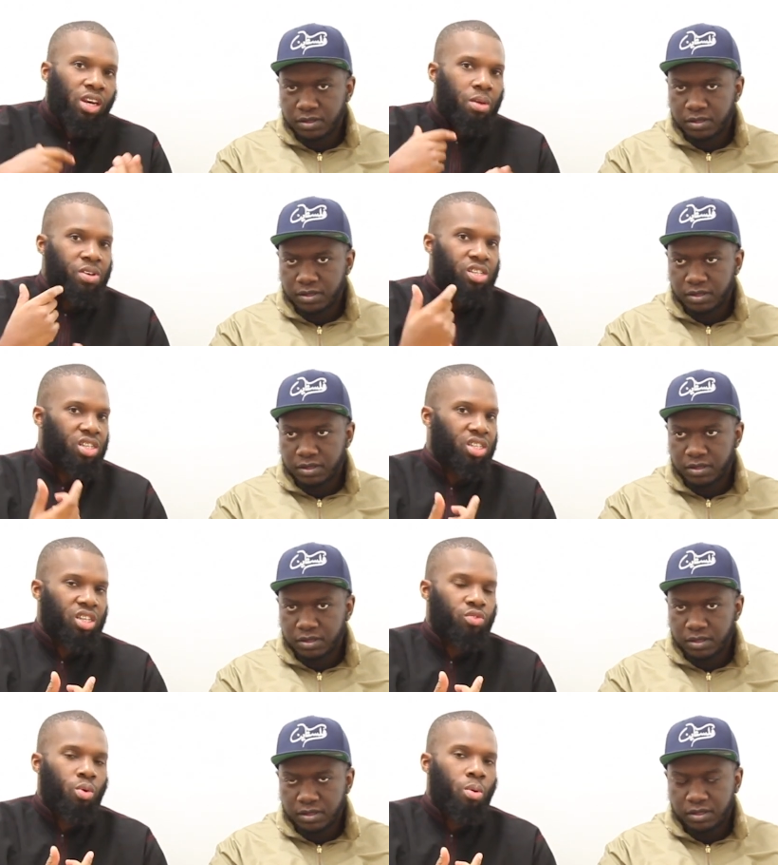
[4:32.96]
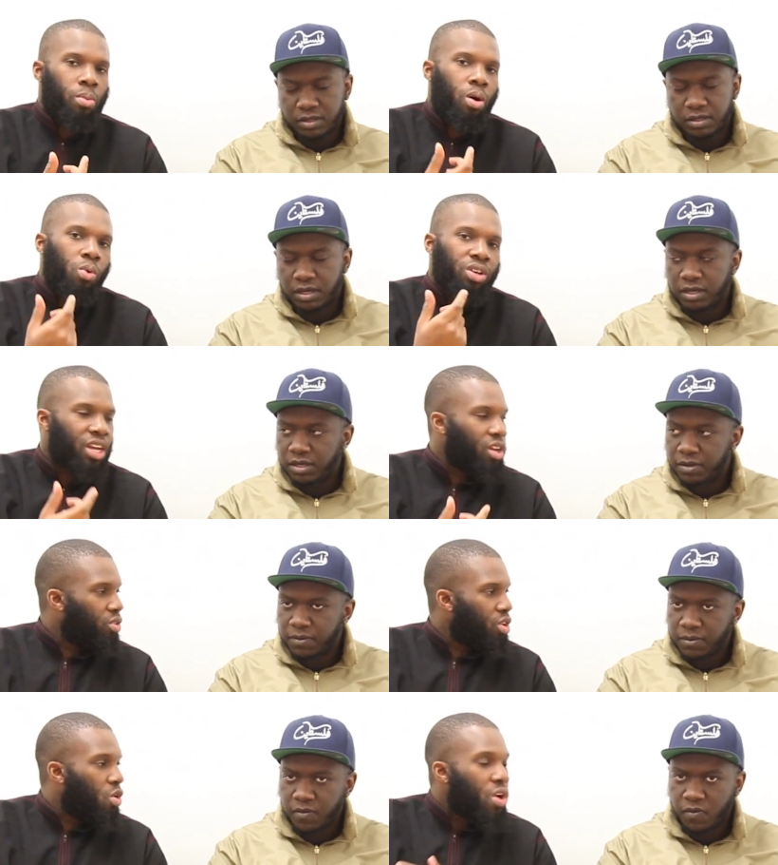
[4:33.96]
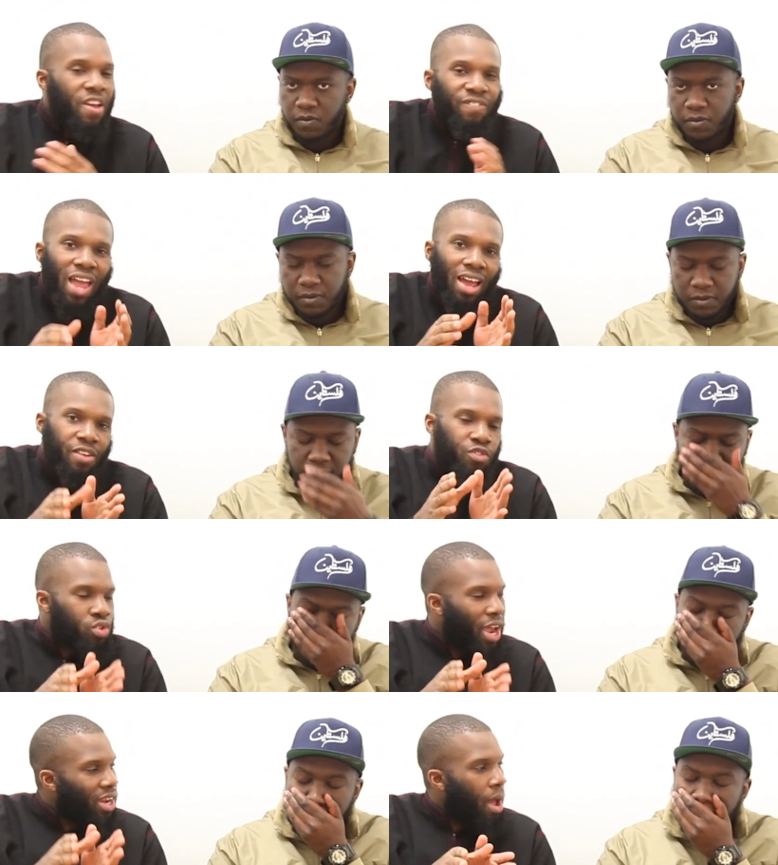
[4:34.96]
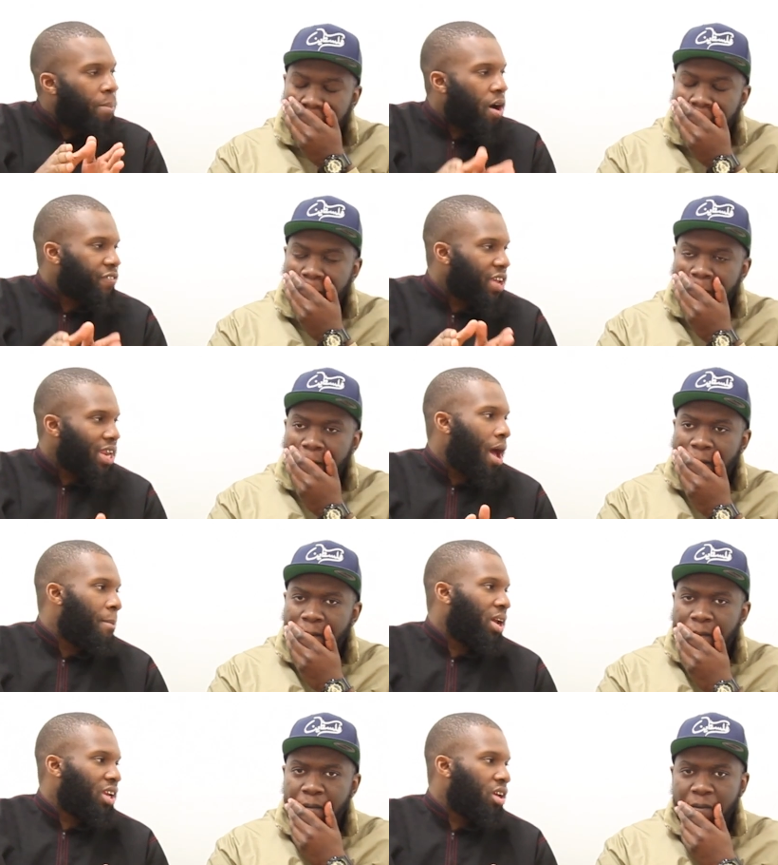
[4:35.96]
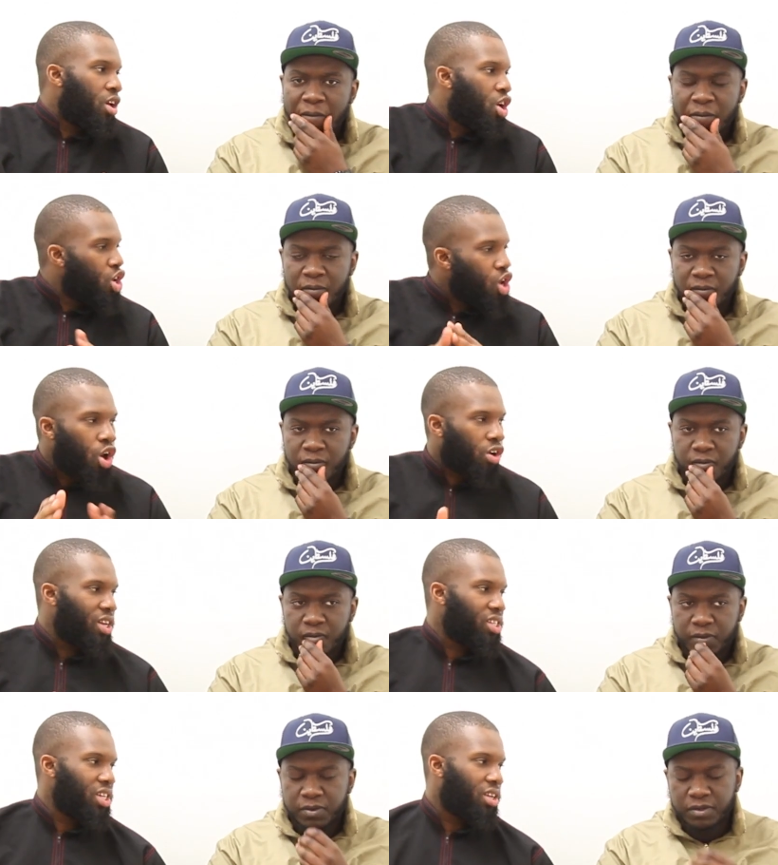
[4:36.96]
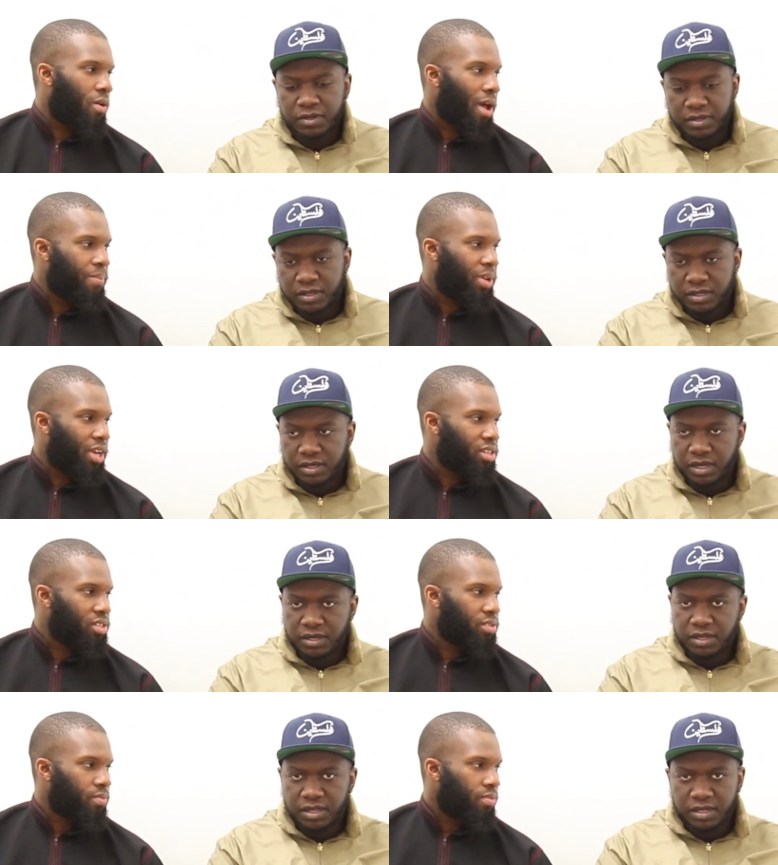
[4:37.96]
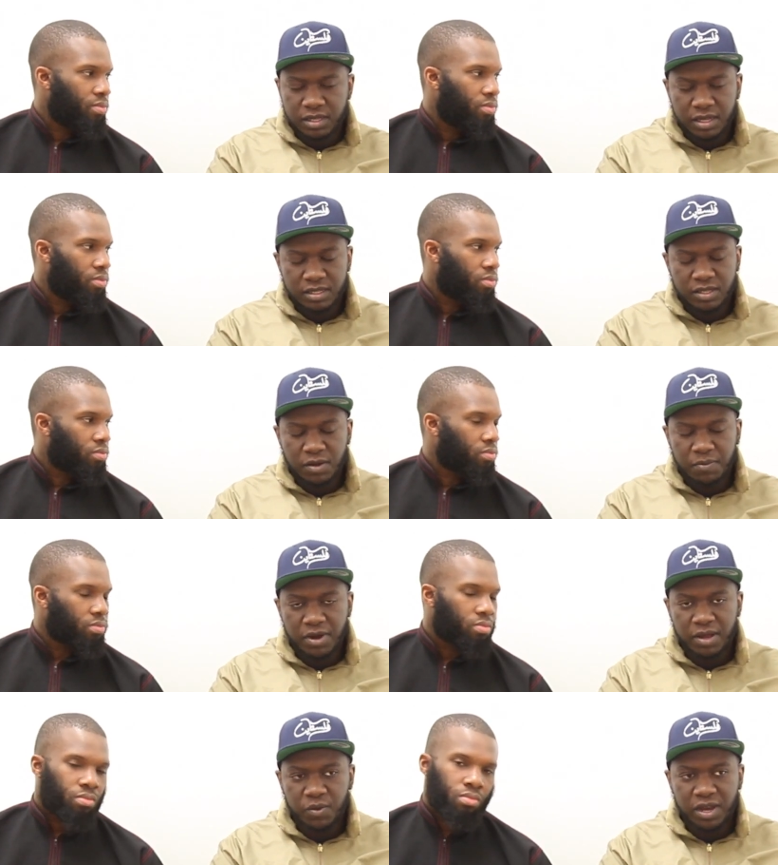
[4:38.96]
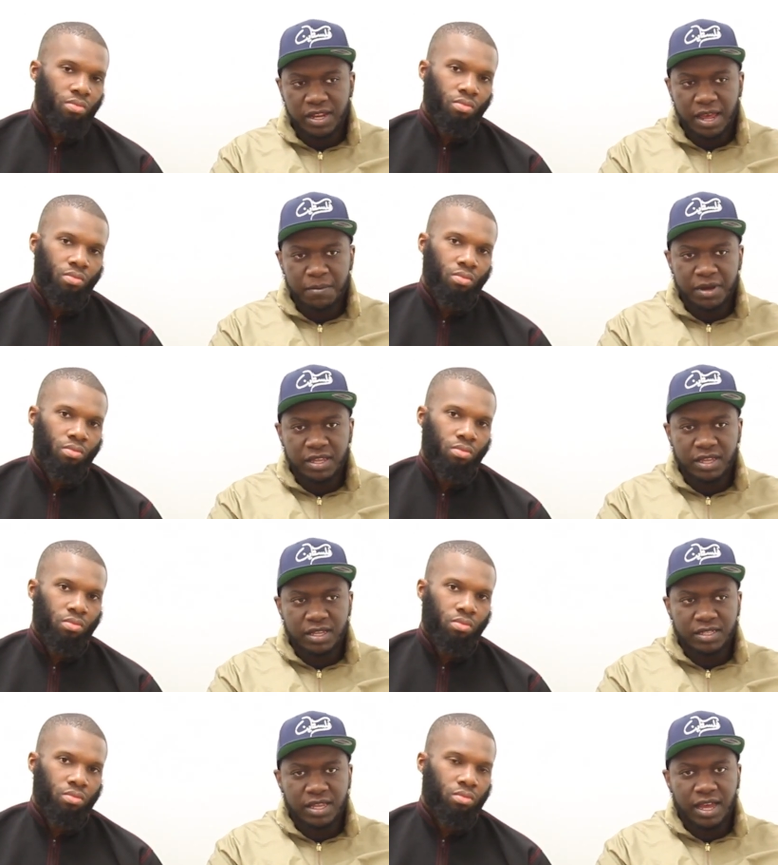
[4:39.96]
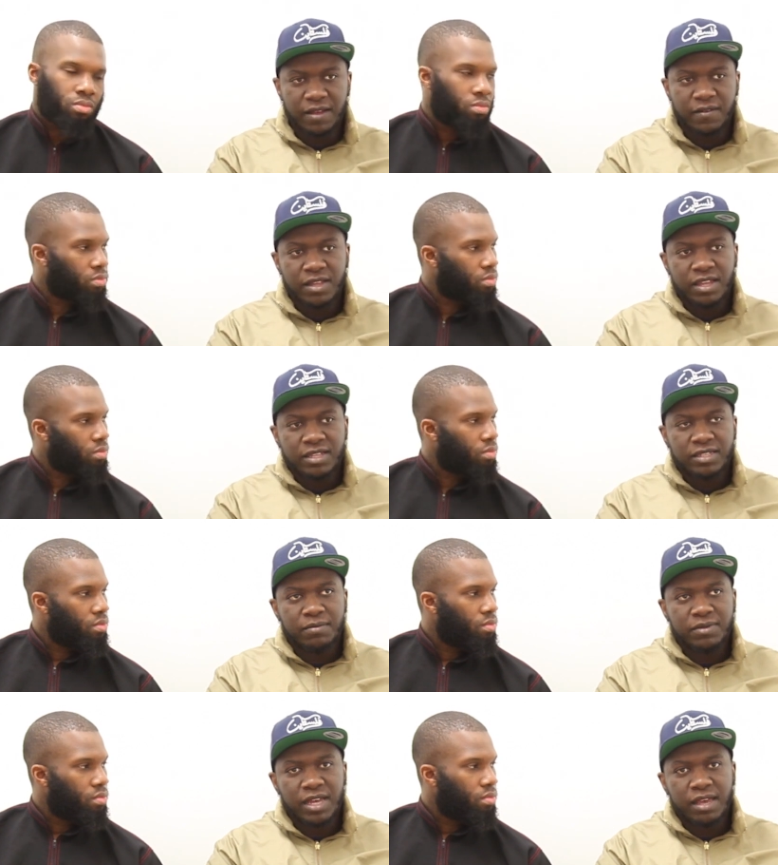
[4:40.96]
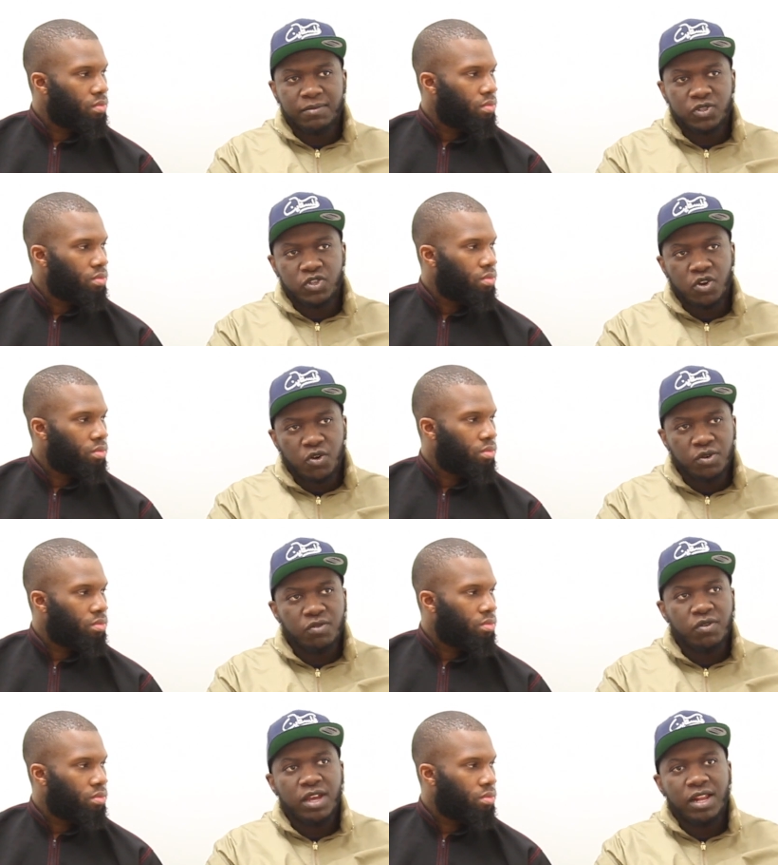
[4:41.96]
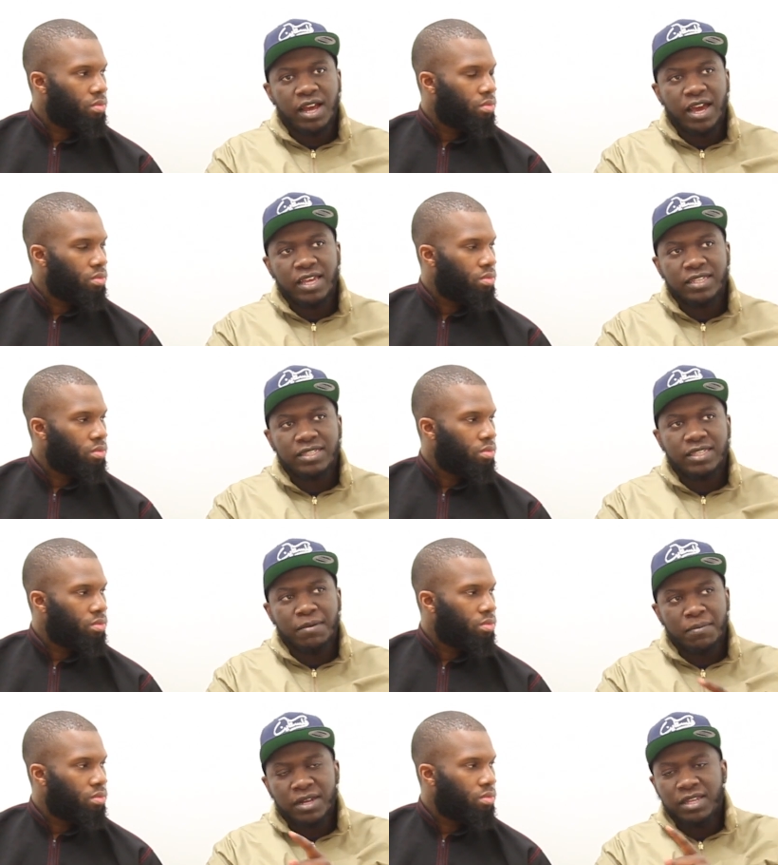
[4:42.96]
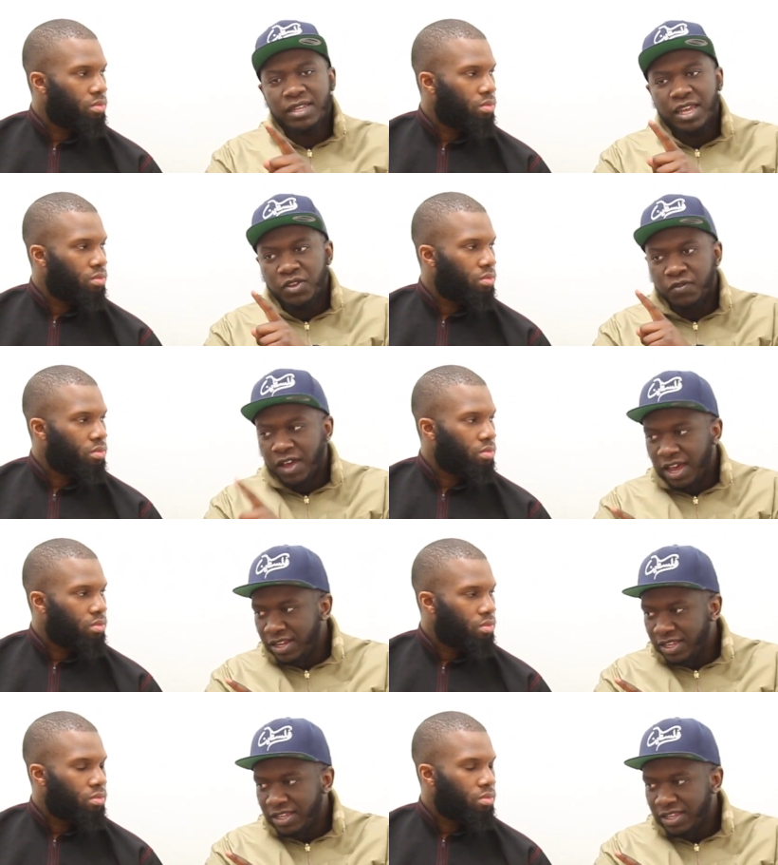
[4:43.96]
Speaker 1: gonna be successful. But Sorry. what they don't know, if that if you take that path to get that money, you're not gonna see no happiness.
Speaker 2: It's, it's to the point where that money is that sometimes you only realize the money that you've had